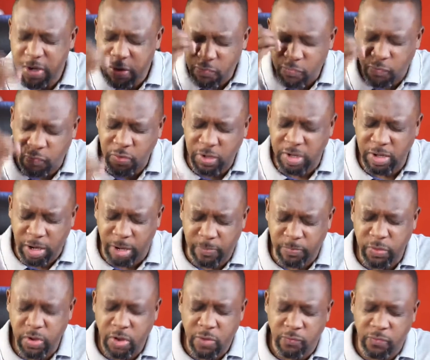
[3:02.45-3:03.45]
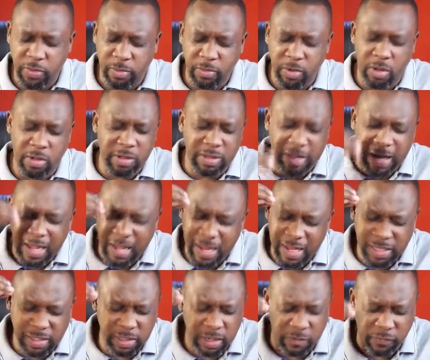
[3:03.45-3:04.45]
Freedom from all
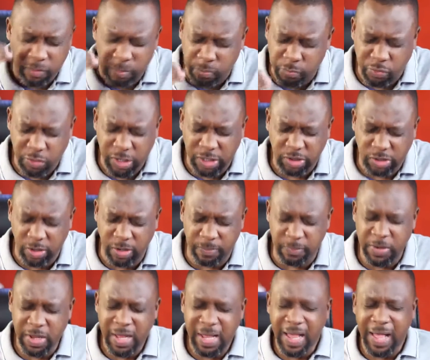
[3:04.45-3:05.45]
kinds of oppression.